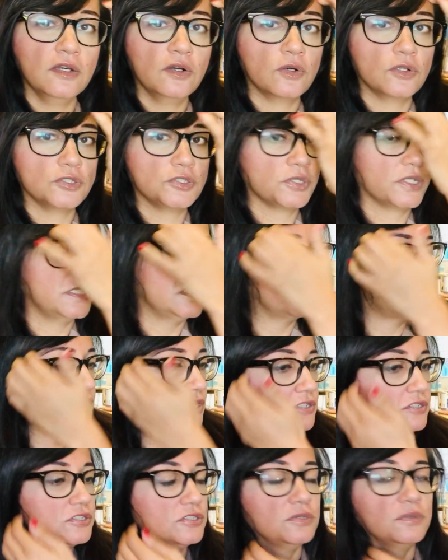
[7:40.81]
or trying to
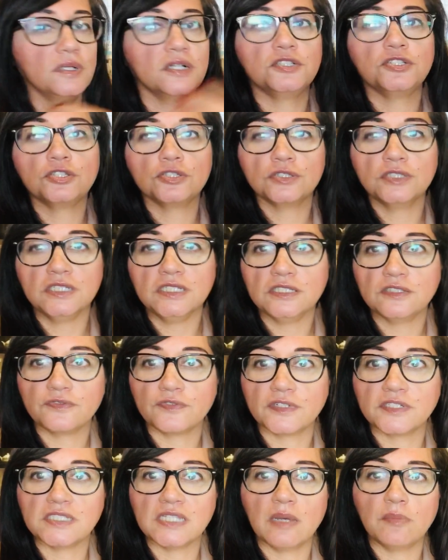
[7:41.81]
talk to attorneys,
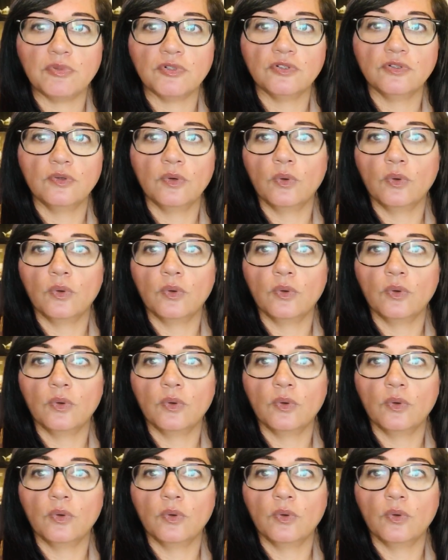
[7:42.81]
for example,